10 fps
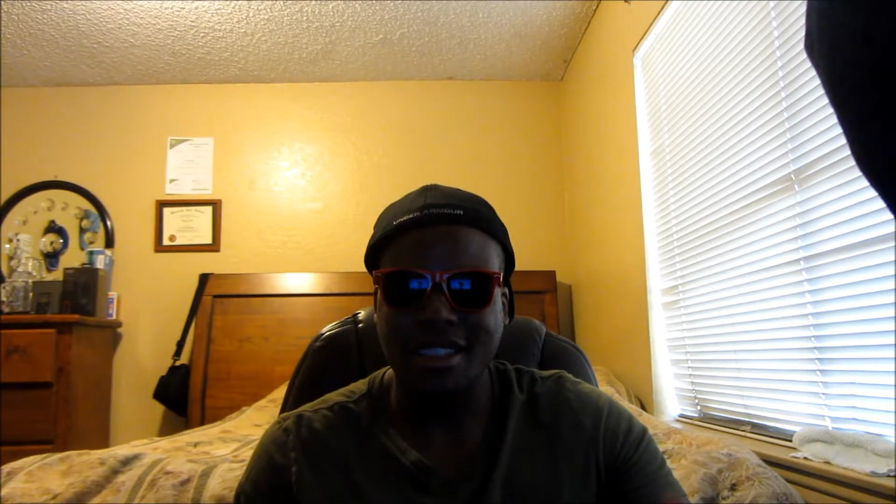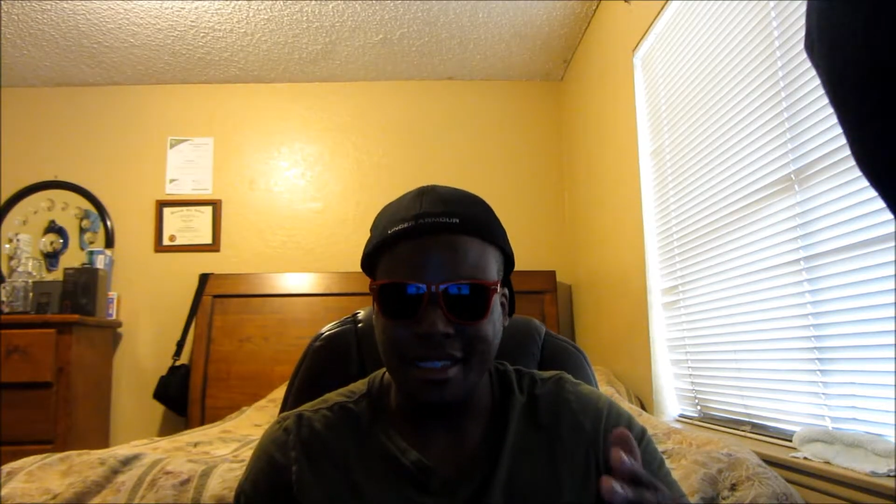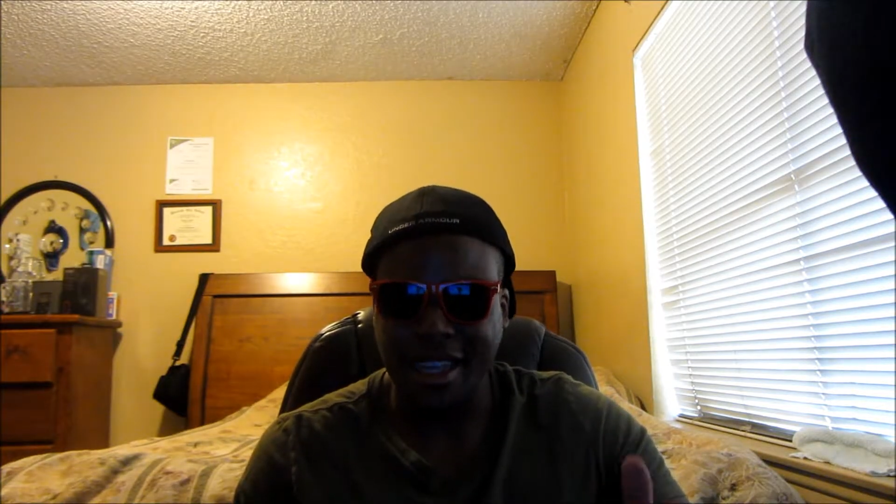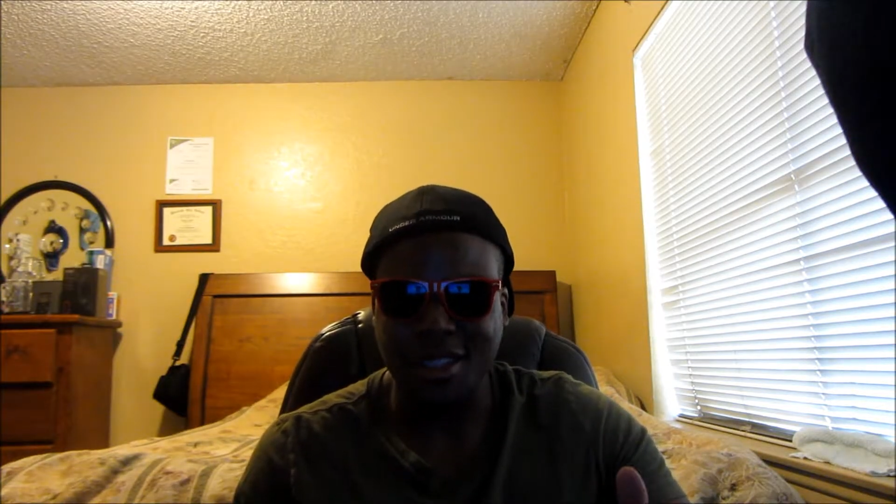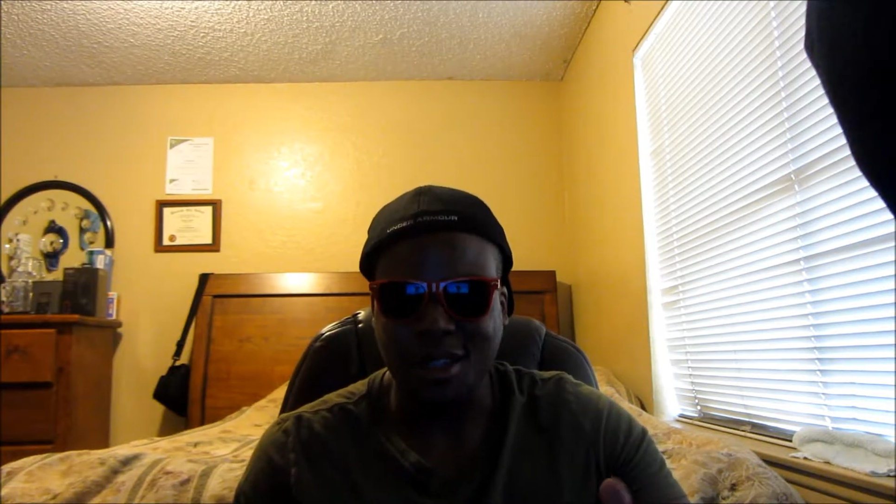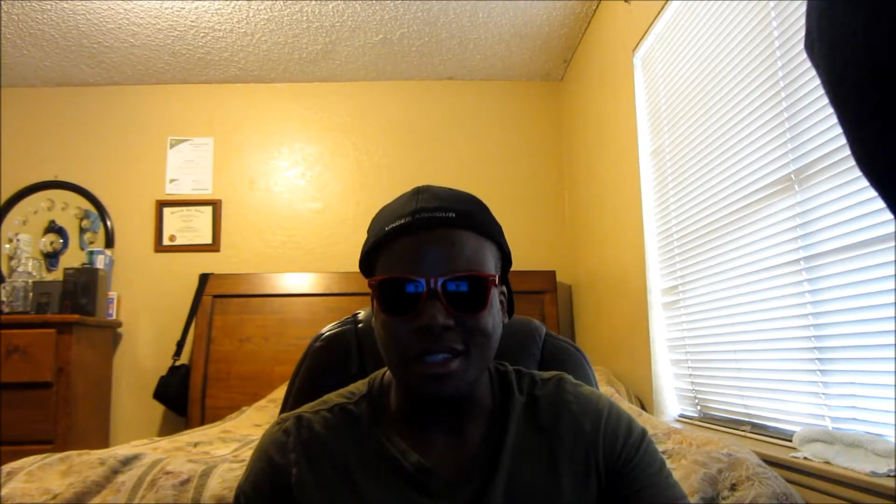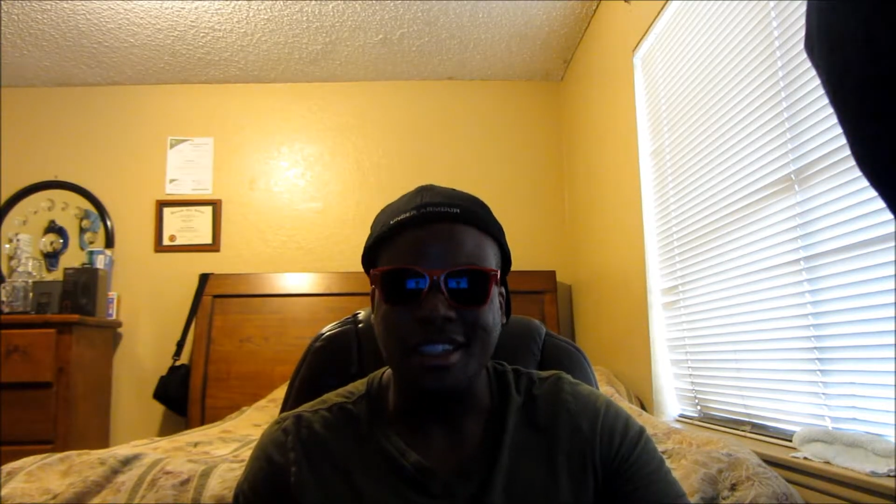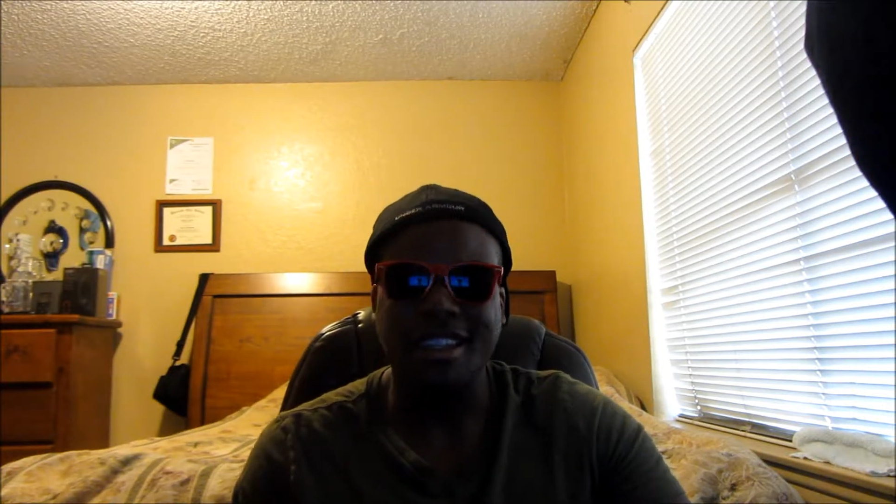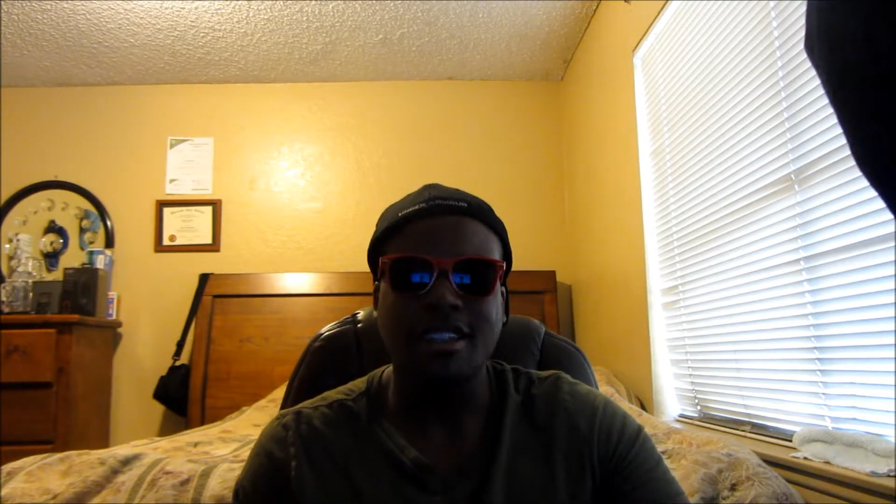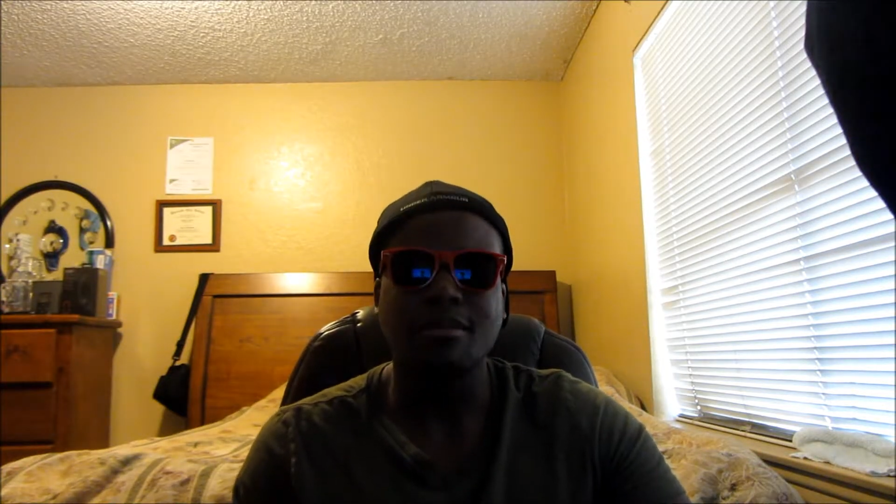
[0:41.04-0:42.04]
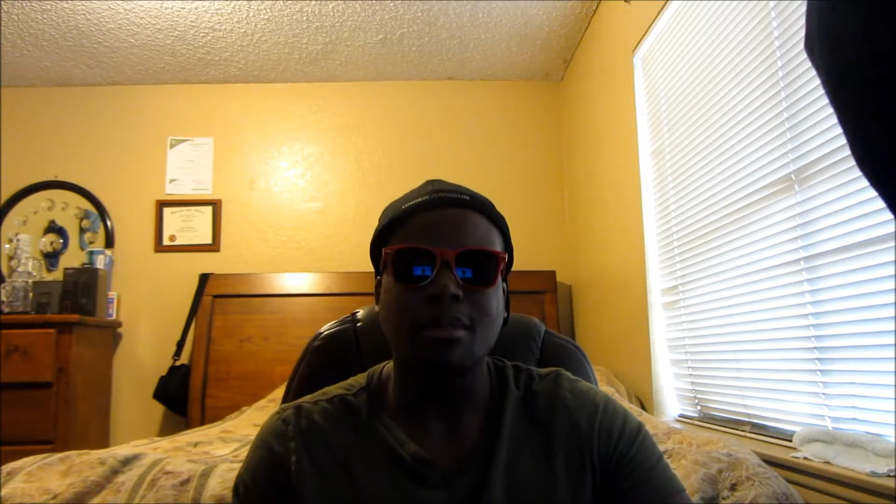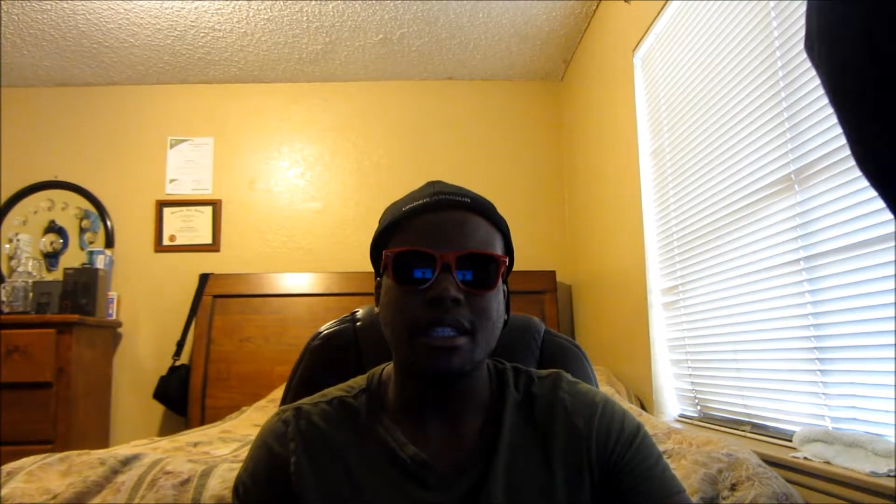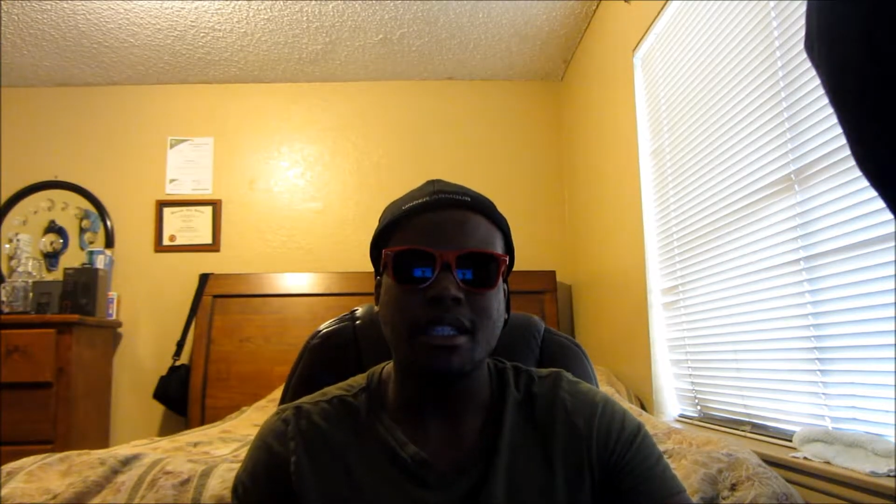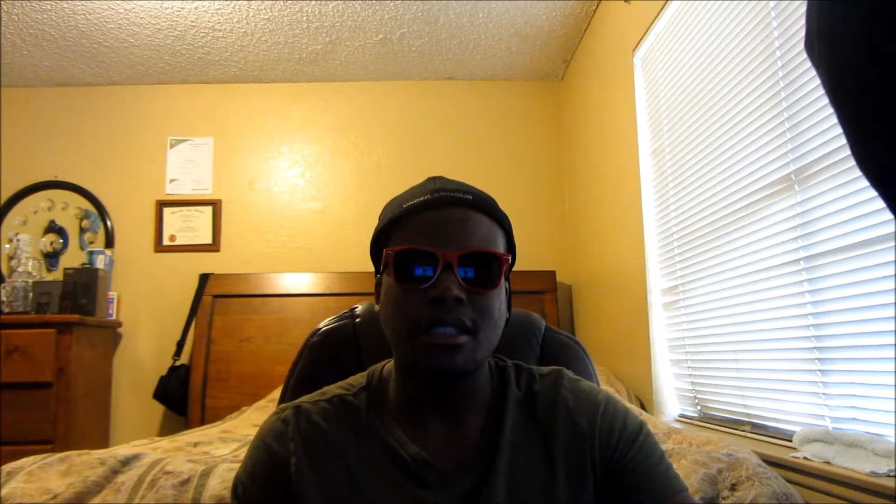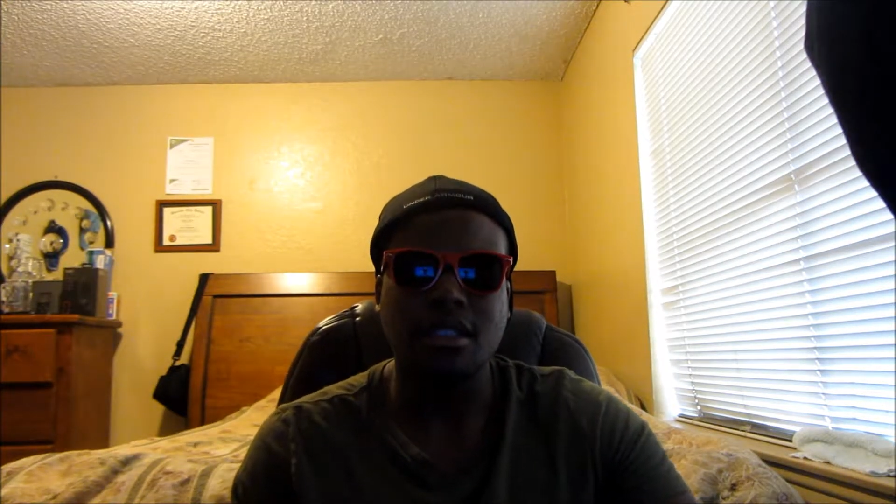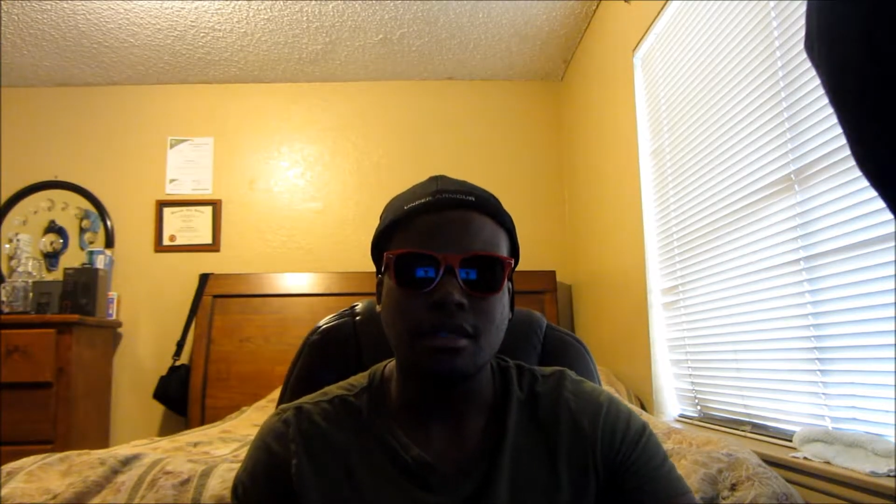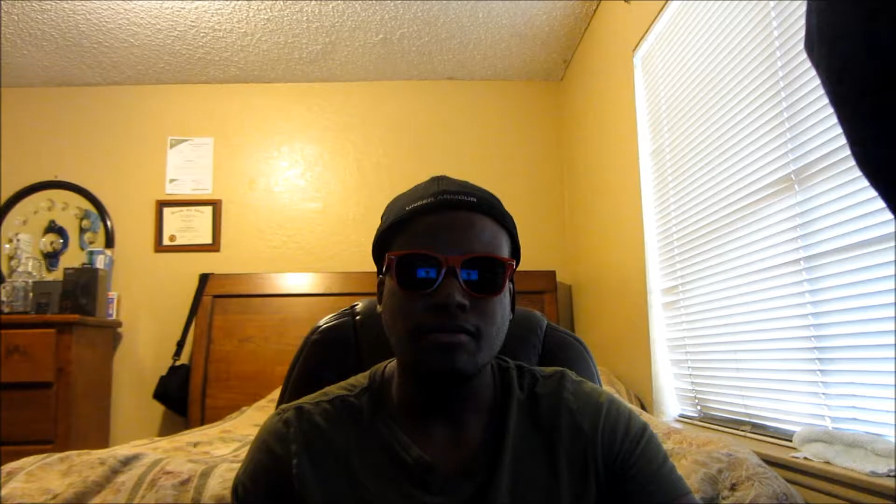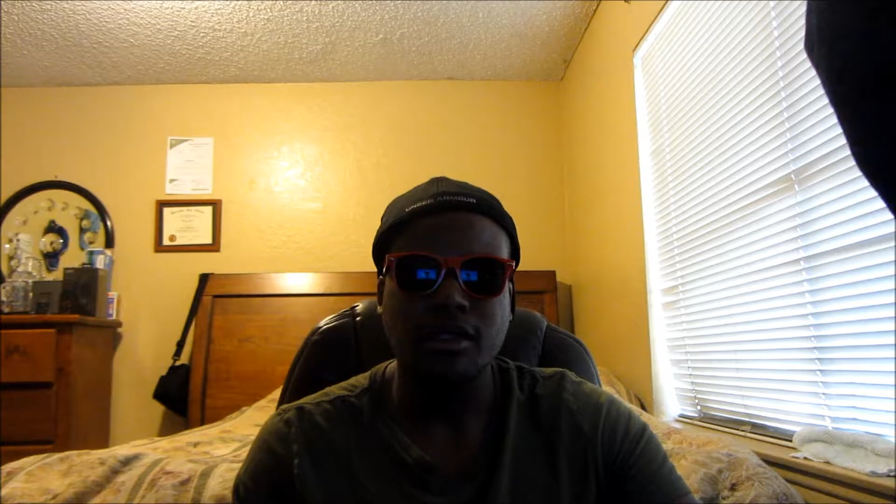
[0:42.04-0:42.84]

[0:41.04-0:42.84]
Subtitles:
Tate's going to get it, because